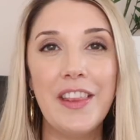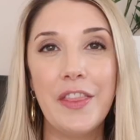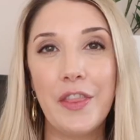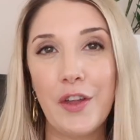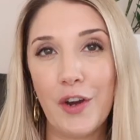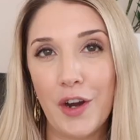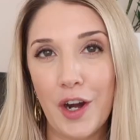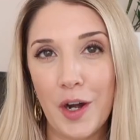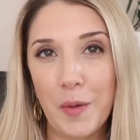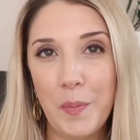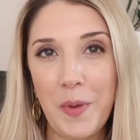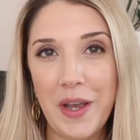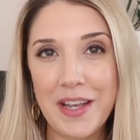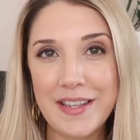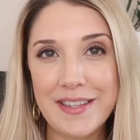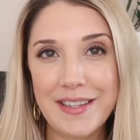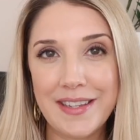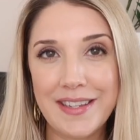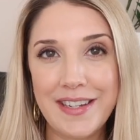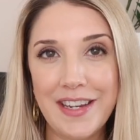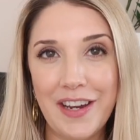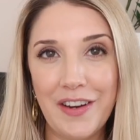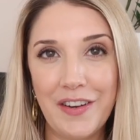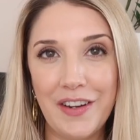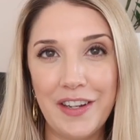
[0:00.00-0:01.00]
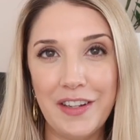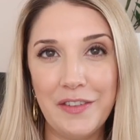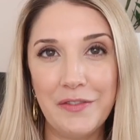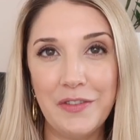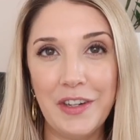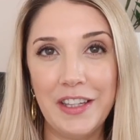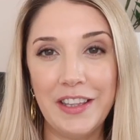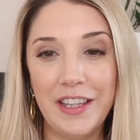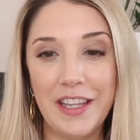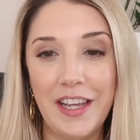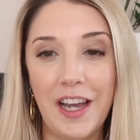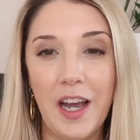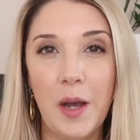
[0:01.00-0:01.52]
There are pescatarian
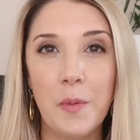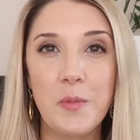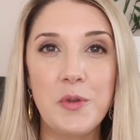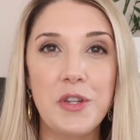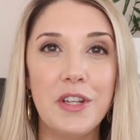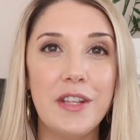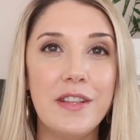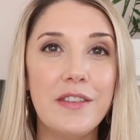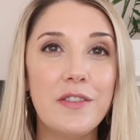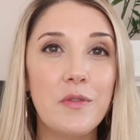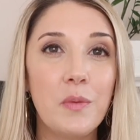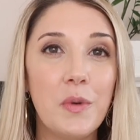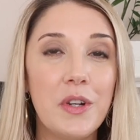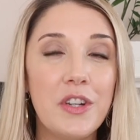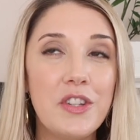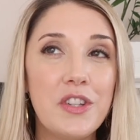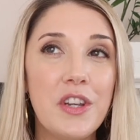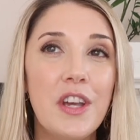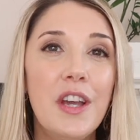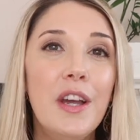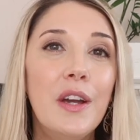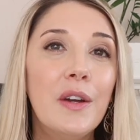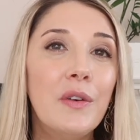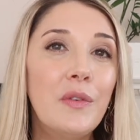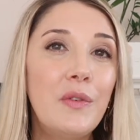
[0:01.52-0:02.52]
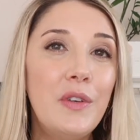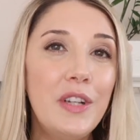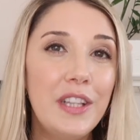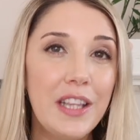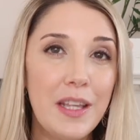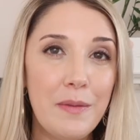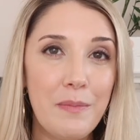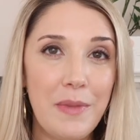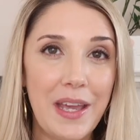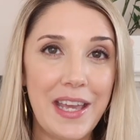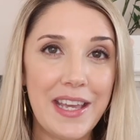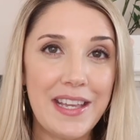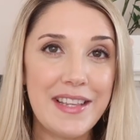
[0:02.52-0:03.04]
friendly options, which
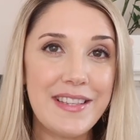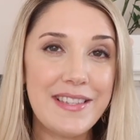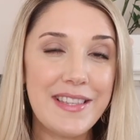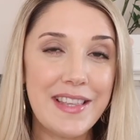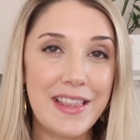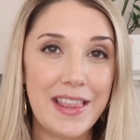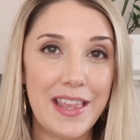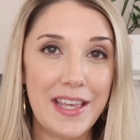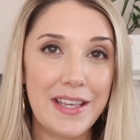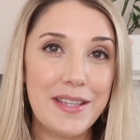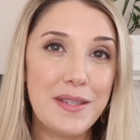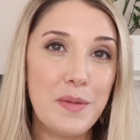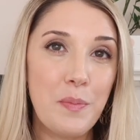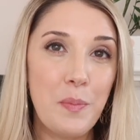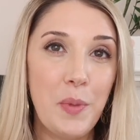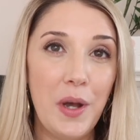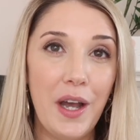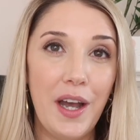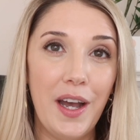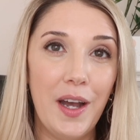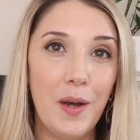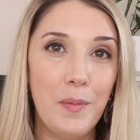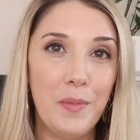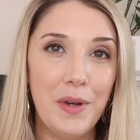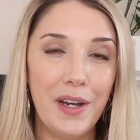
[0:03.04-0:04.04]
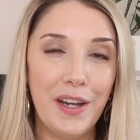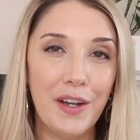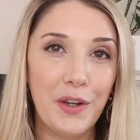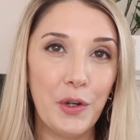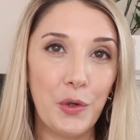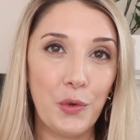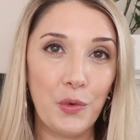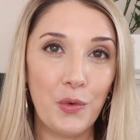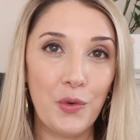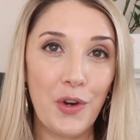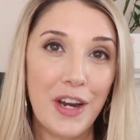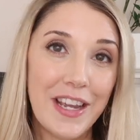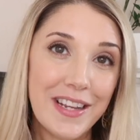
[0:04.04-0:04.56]
really makes this pub a
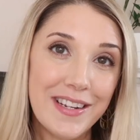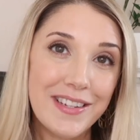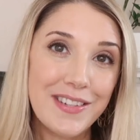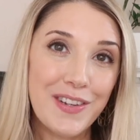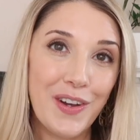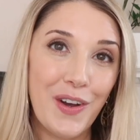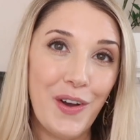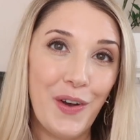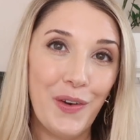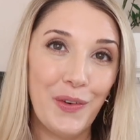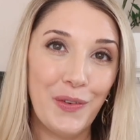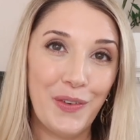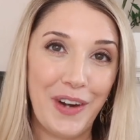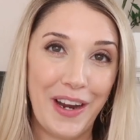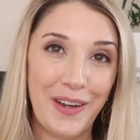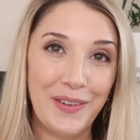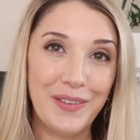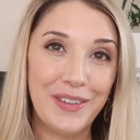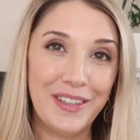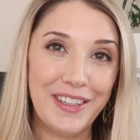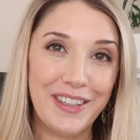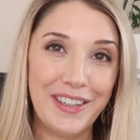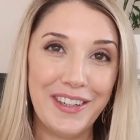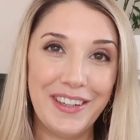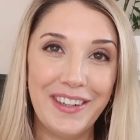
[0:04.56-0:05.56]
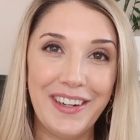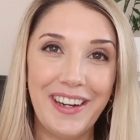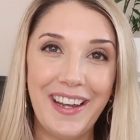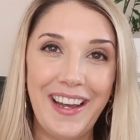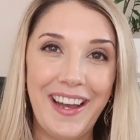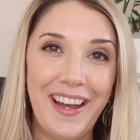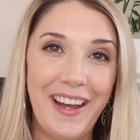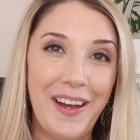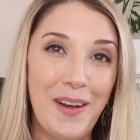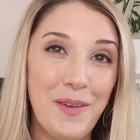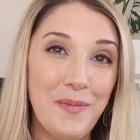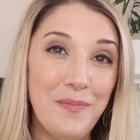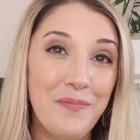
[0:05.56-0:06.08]
great all rounder
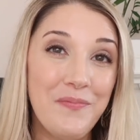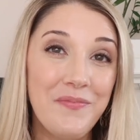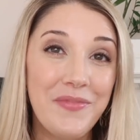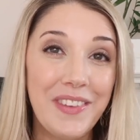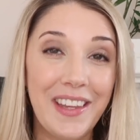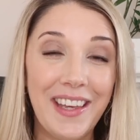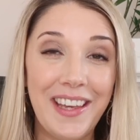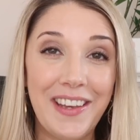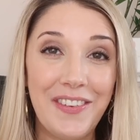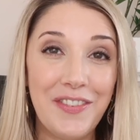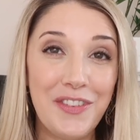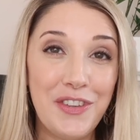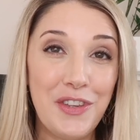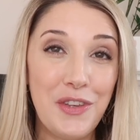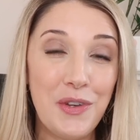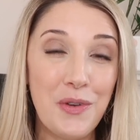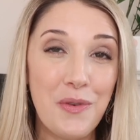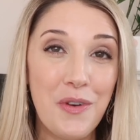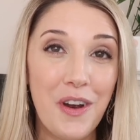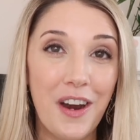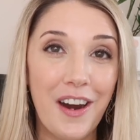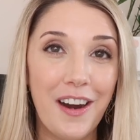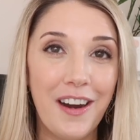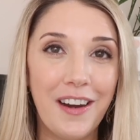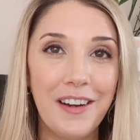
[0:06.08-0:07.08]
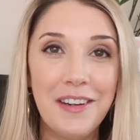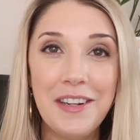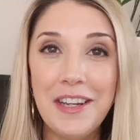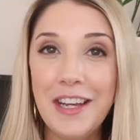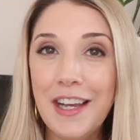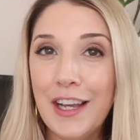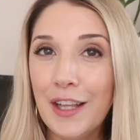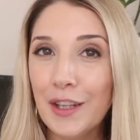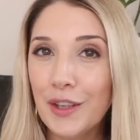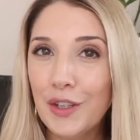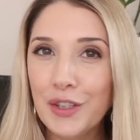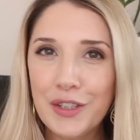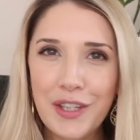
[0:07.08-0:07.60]
um, if you are
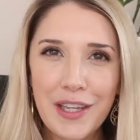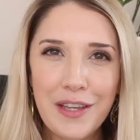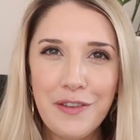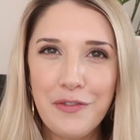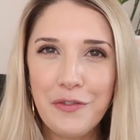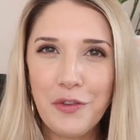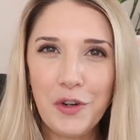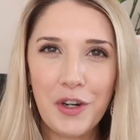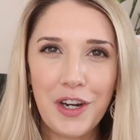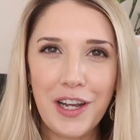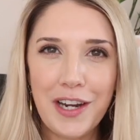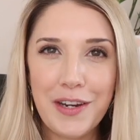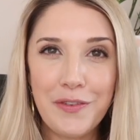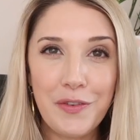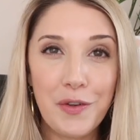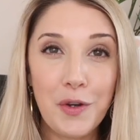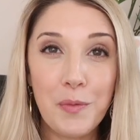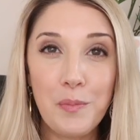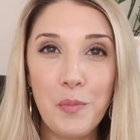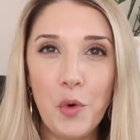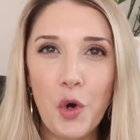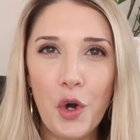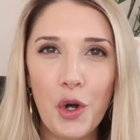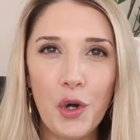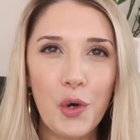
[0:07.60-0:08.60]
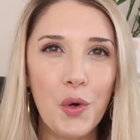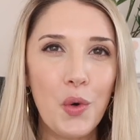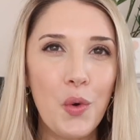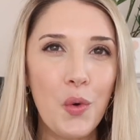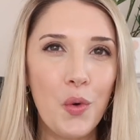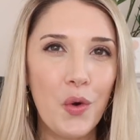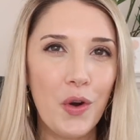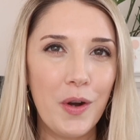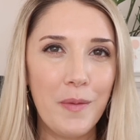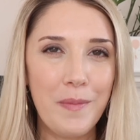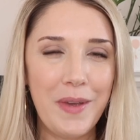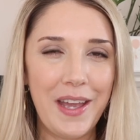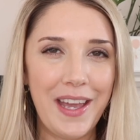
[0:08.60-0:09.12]
looking for kind of a more
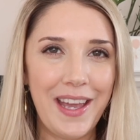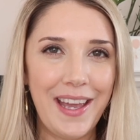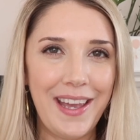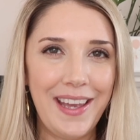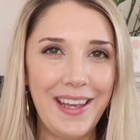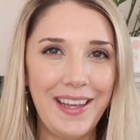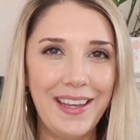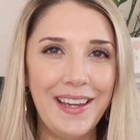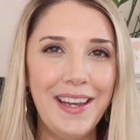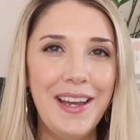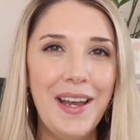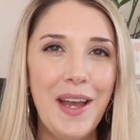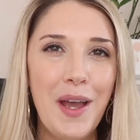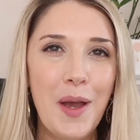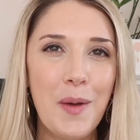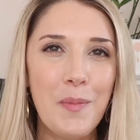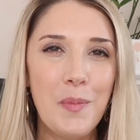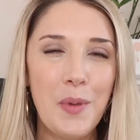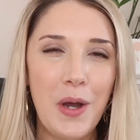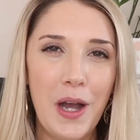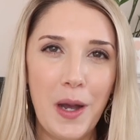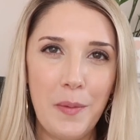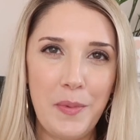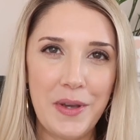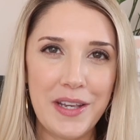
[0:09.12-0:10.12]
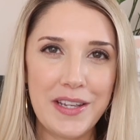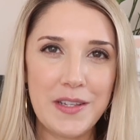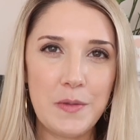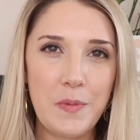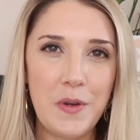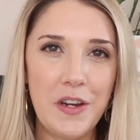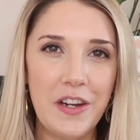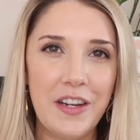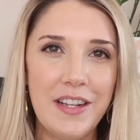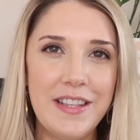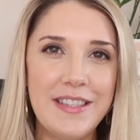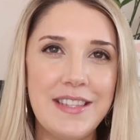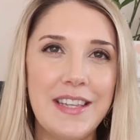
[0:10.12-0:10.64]
gourmet pub
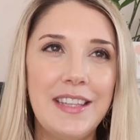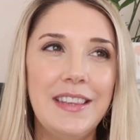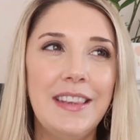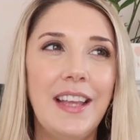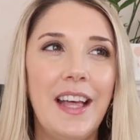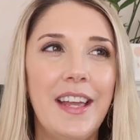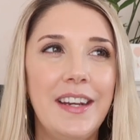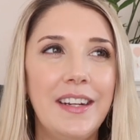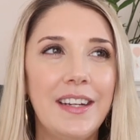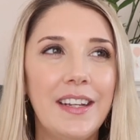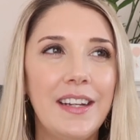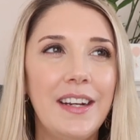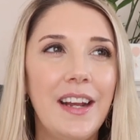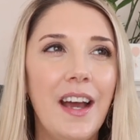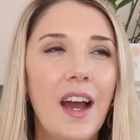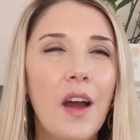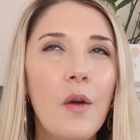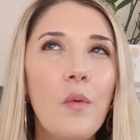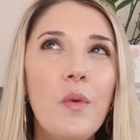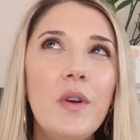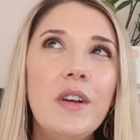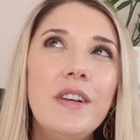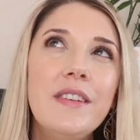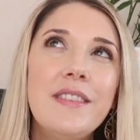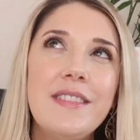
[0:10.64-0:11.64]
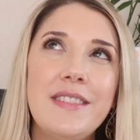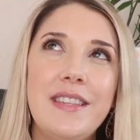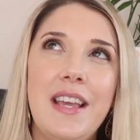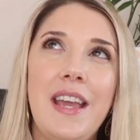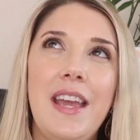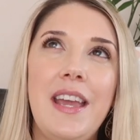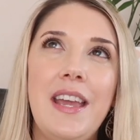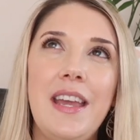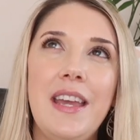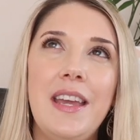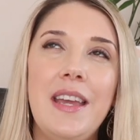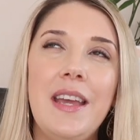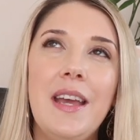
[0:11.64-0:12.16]
experience in London. I will
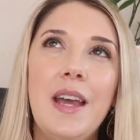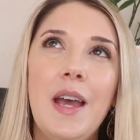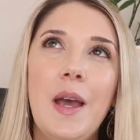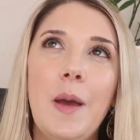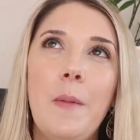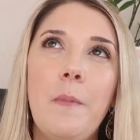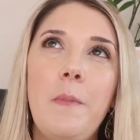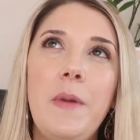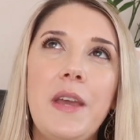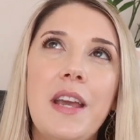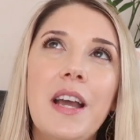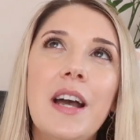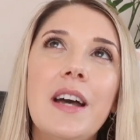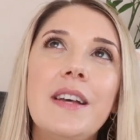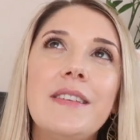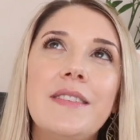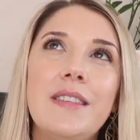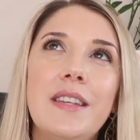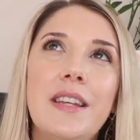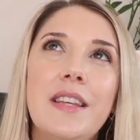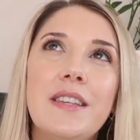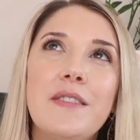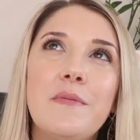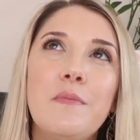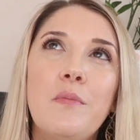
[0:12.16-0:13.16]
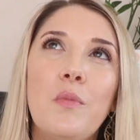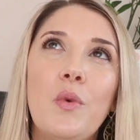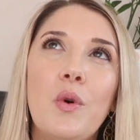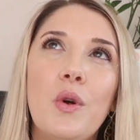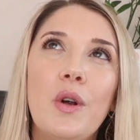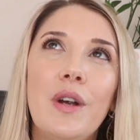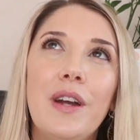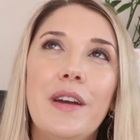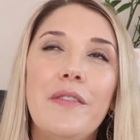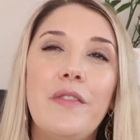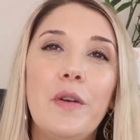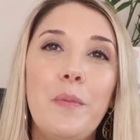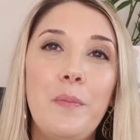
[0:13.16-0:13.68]
say because it is
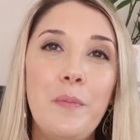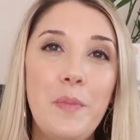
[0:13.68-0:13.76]
more of a